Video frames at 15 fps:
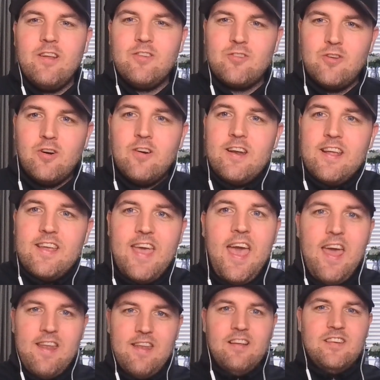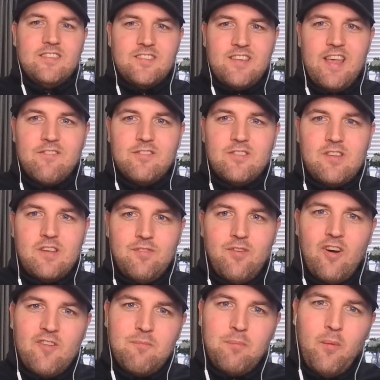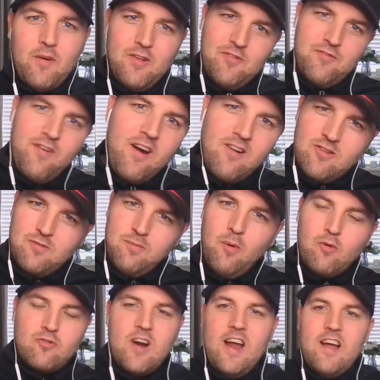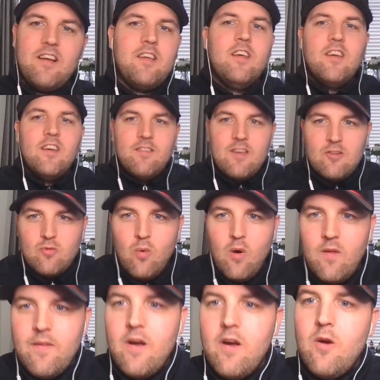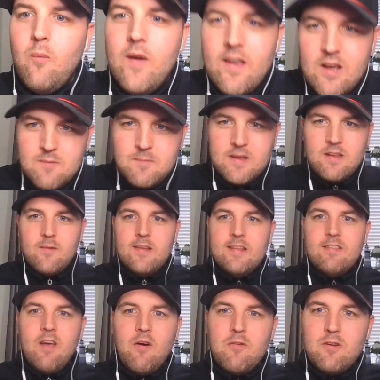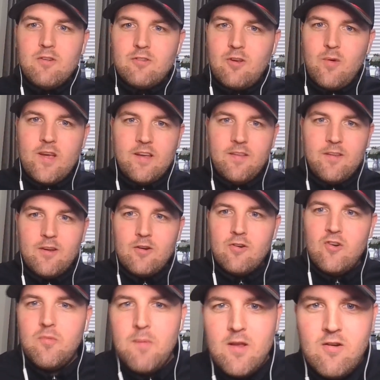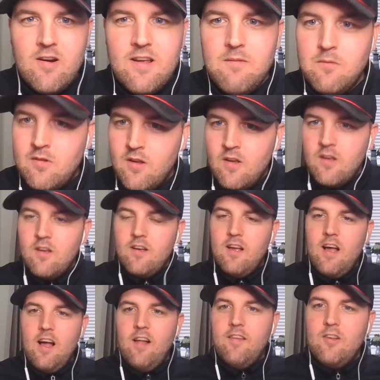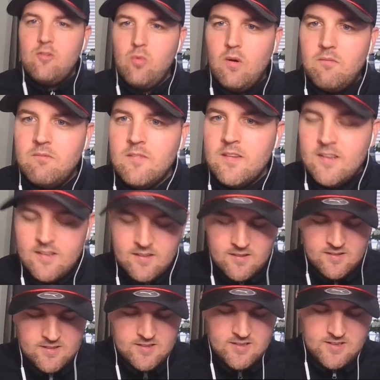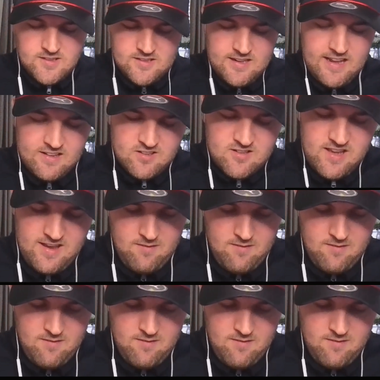scoring again 75 points. Very small track, this one though. We're going to be doing donuts quicker than Krispy Kremes. This one. Let's see.